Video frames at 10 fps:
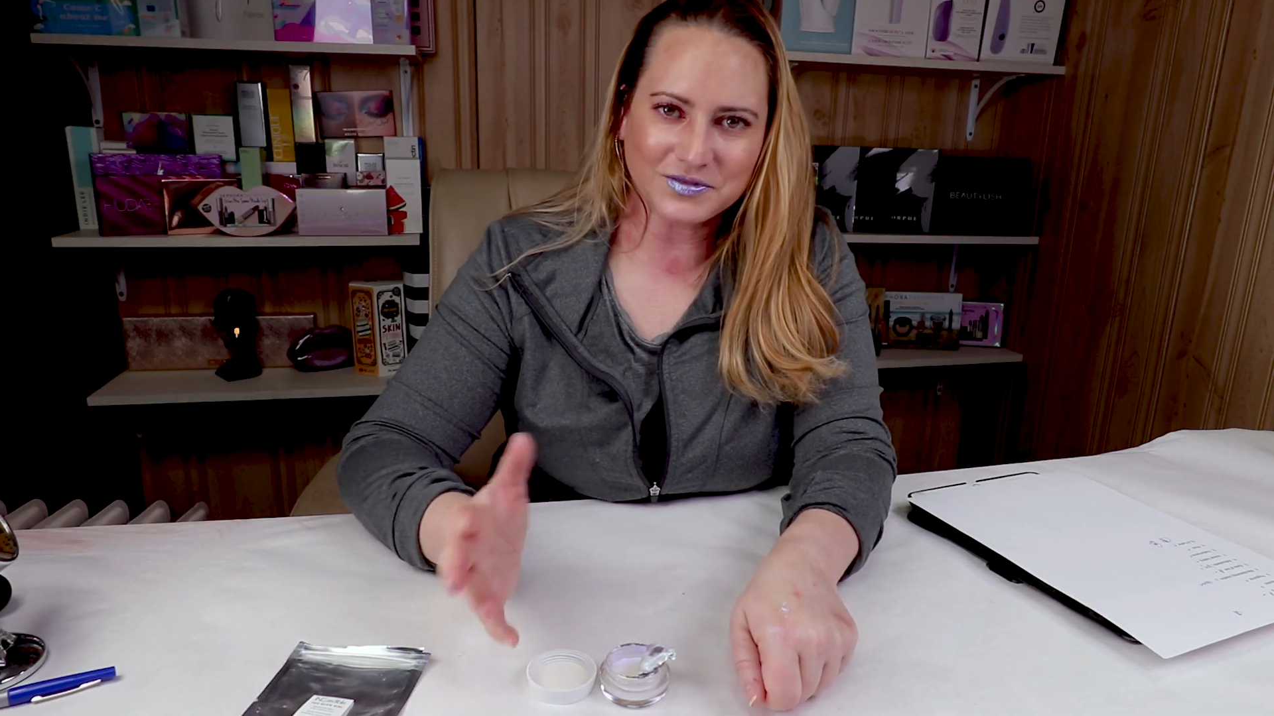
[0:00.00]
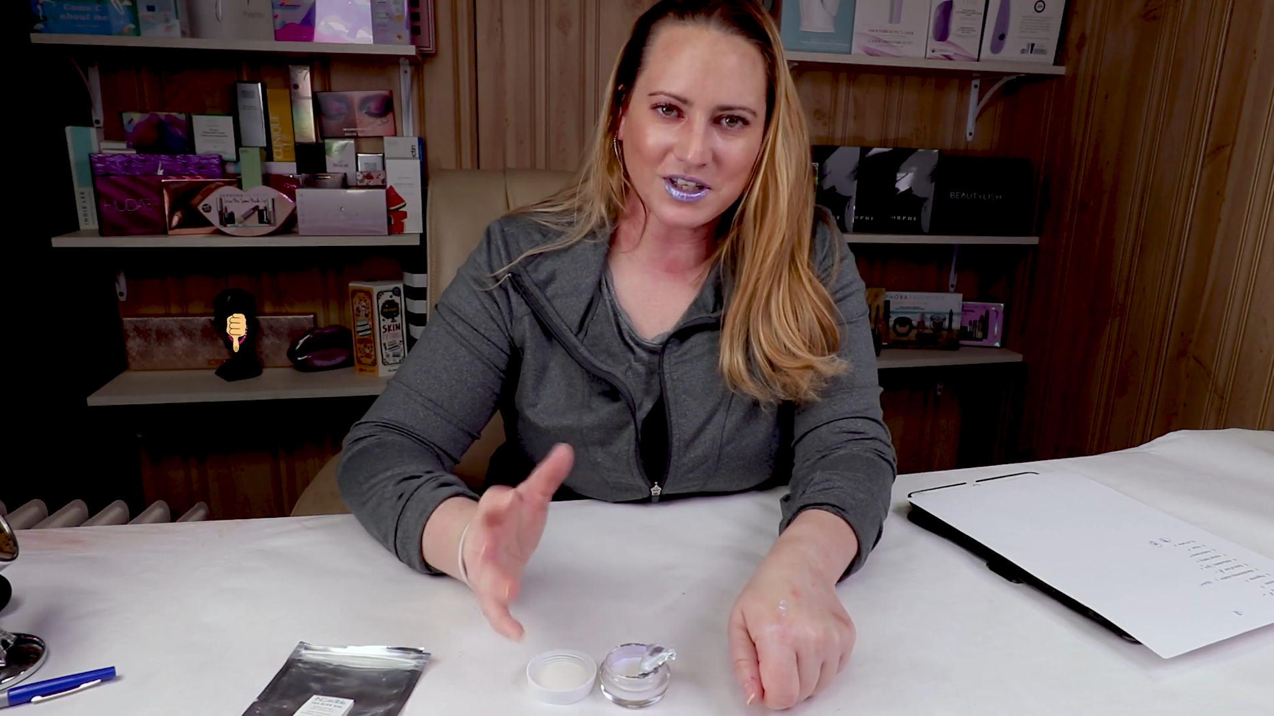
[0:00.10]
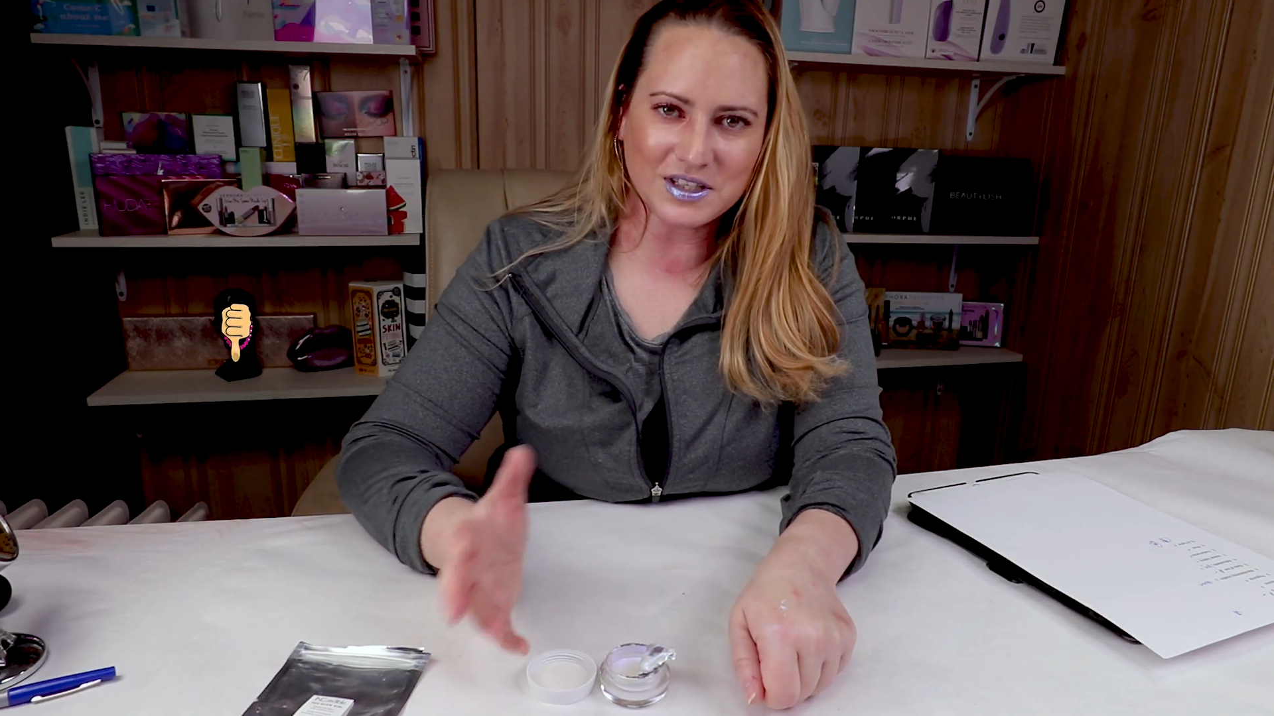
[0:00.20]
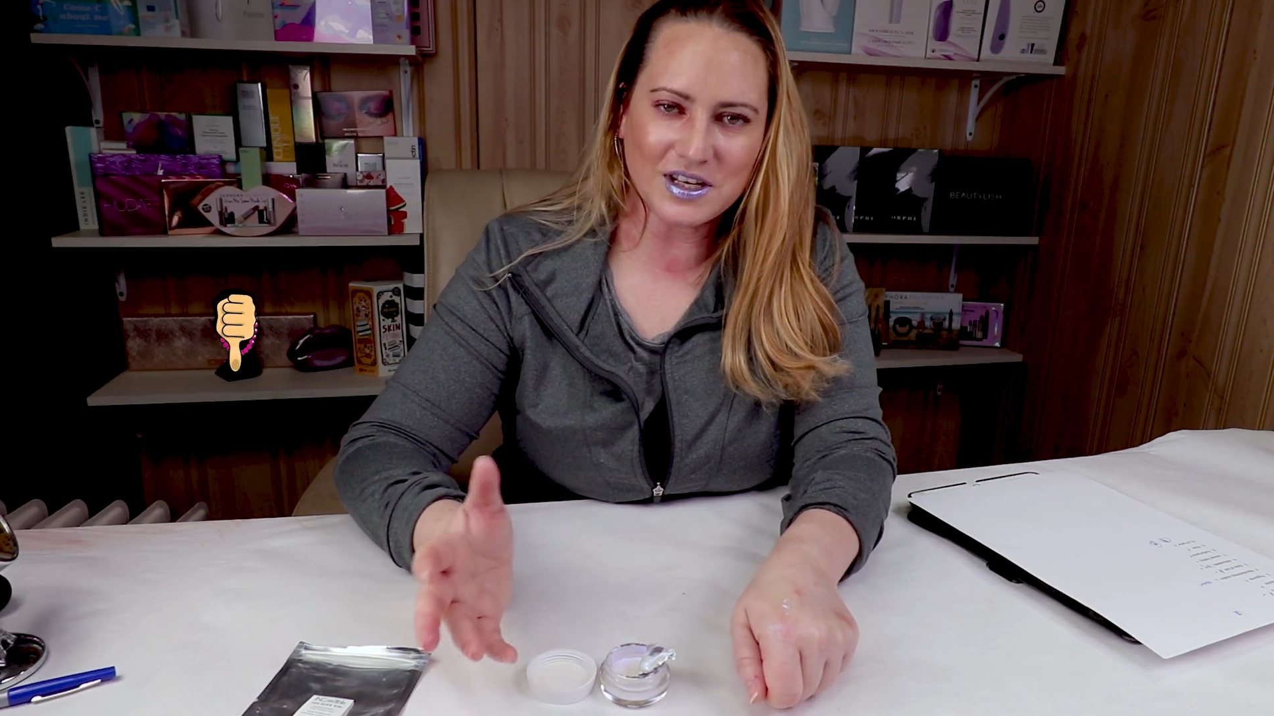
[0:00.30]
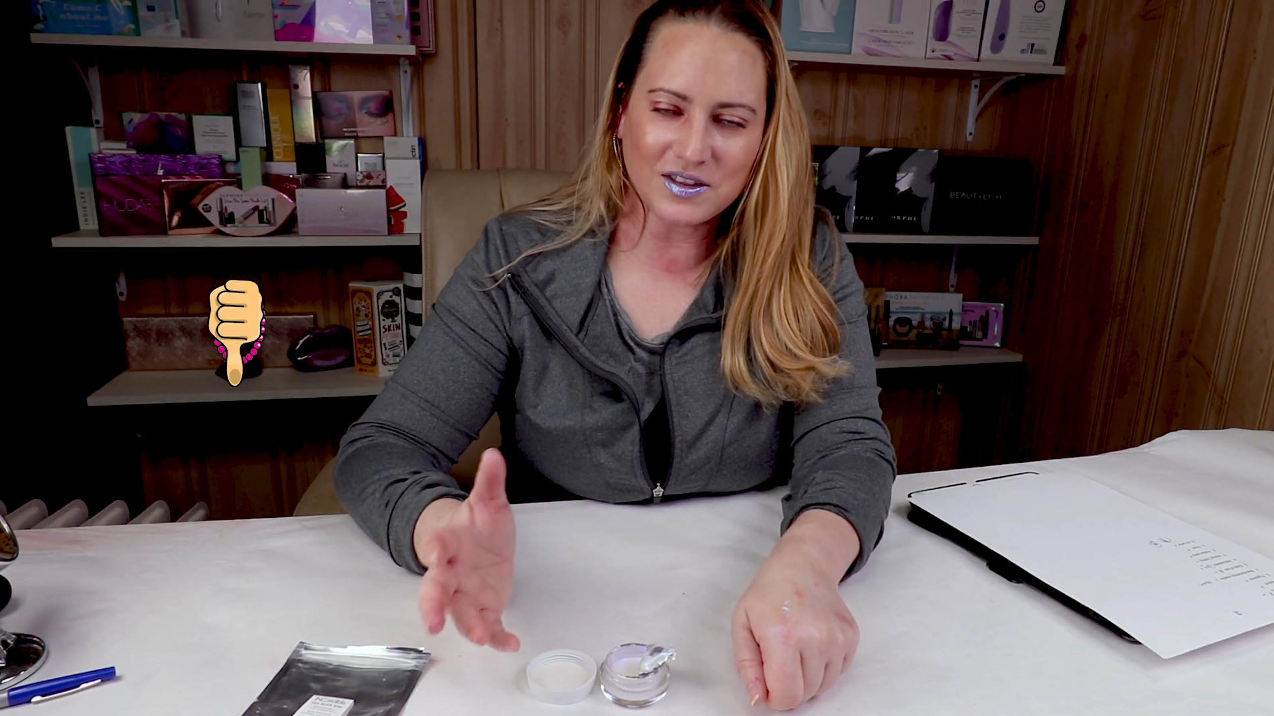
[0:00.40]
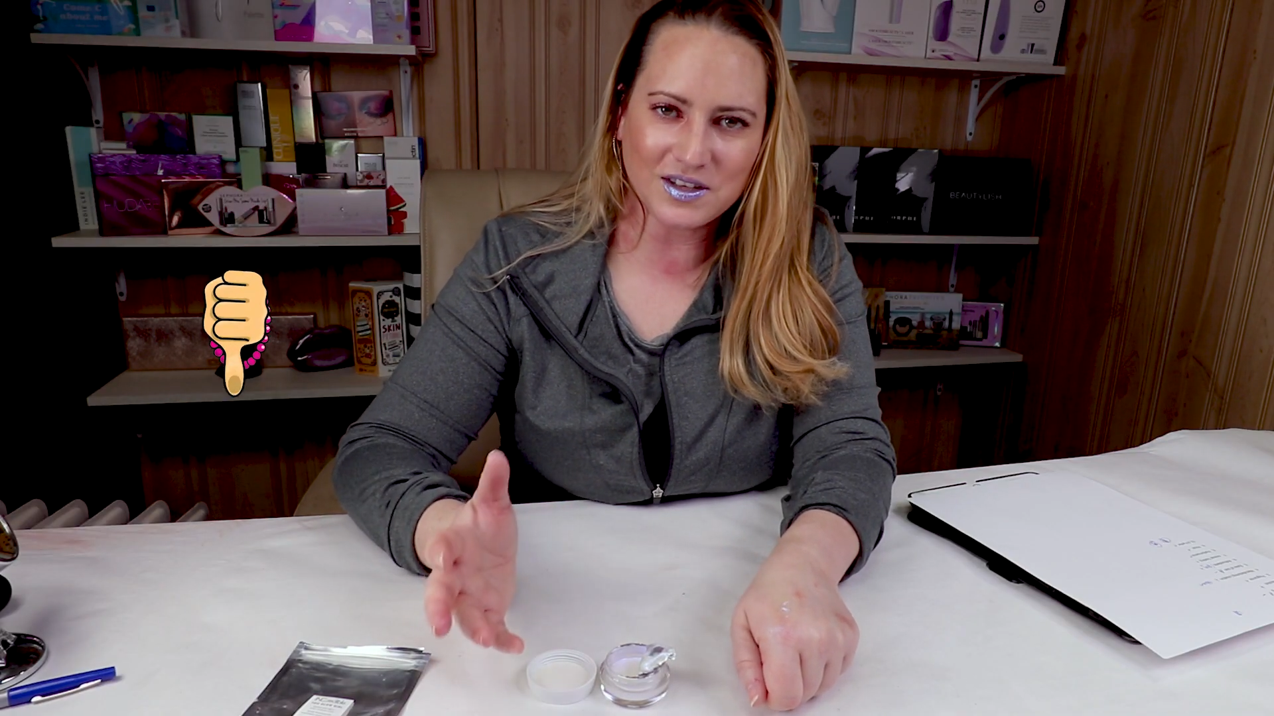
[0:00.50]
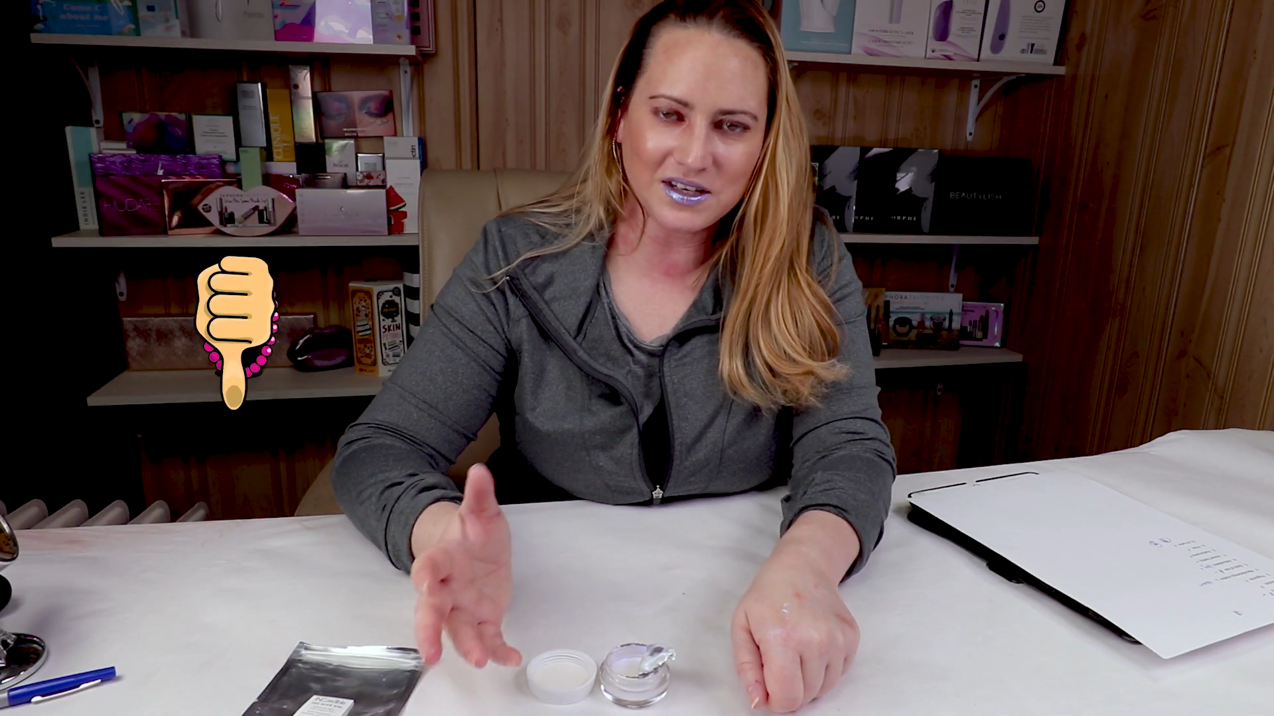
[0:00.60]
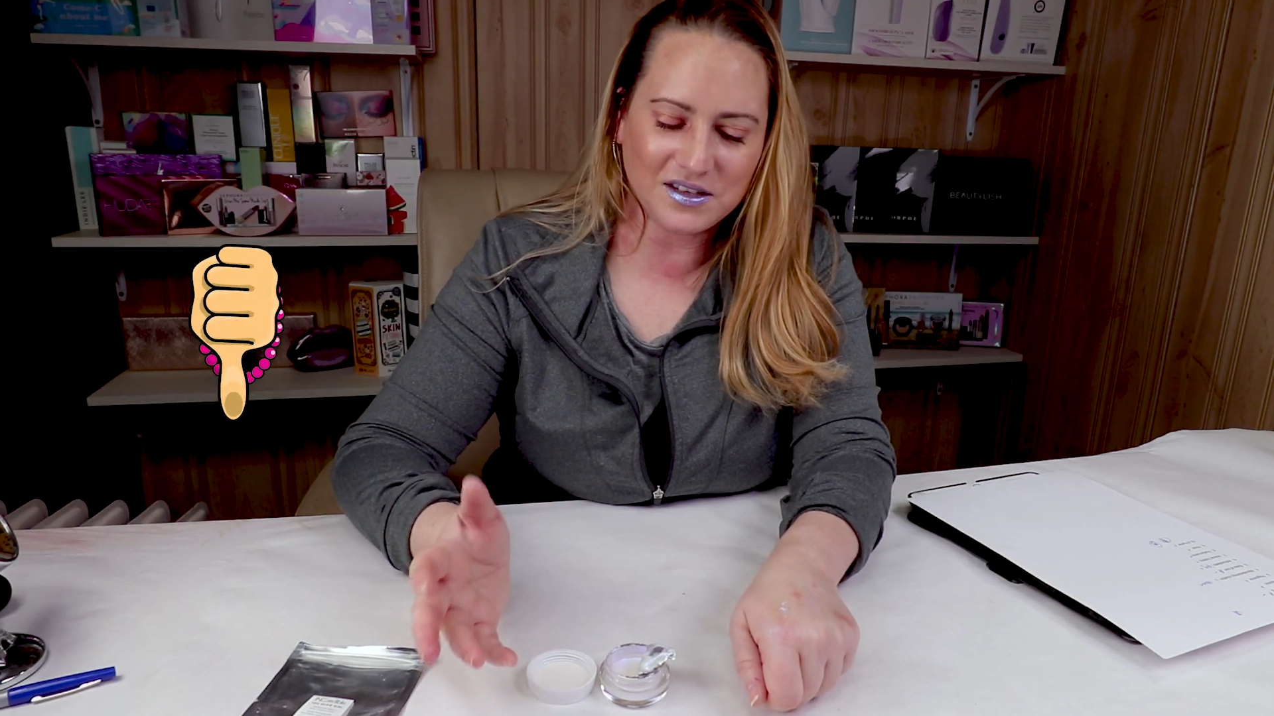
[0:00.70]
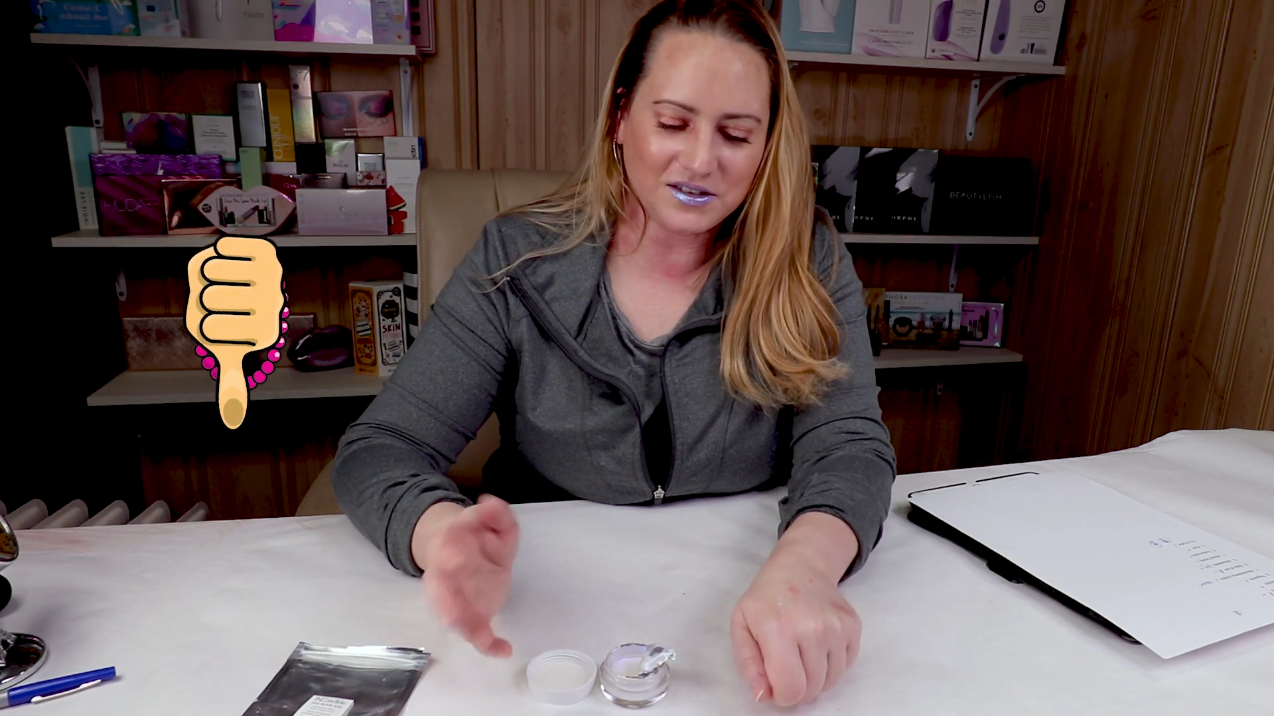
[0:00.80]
It's not the